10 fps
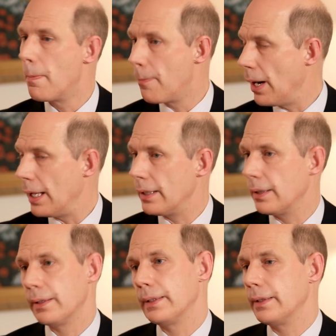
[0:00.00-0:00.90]
But
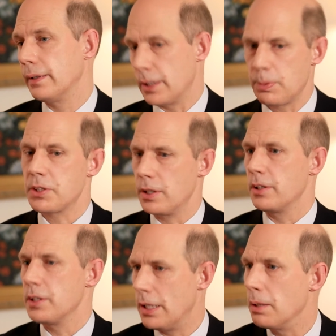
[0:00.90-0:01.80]
especially
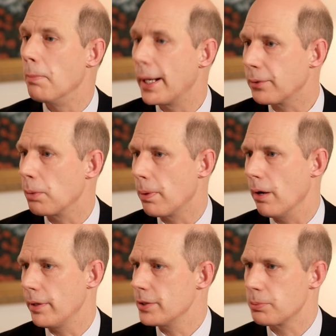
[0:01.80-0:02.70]
in the micro
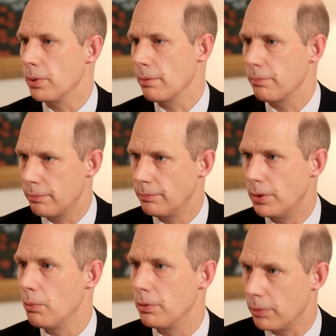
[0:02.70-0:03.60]
parties where
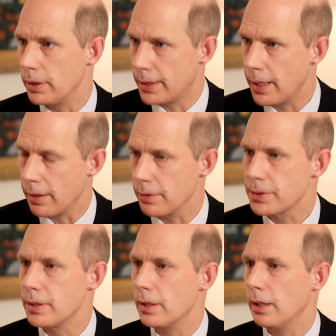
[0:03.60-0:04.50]
no one really
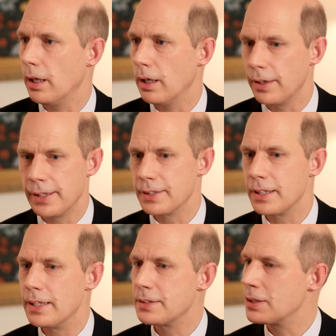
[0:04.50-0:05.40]
cares,
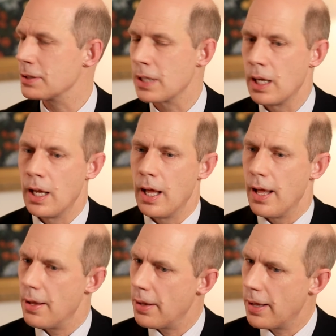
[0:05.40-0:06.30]
it's just
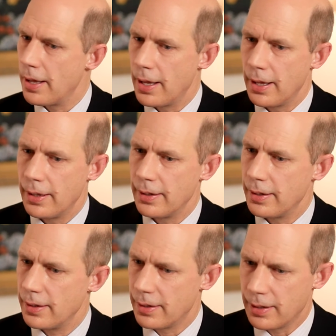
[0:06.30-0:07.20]

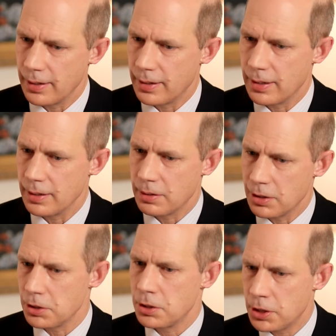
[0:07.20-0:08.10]

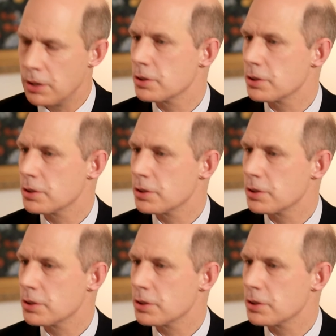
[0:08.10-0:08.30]
the sheer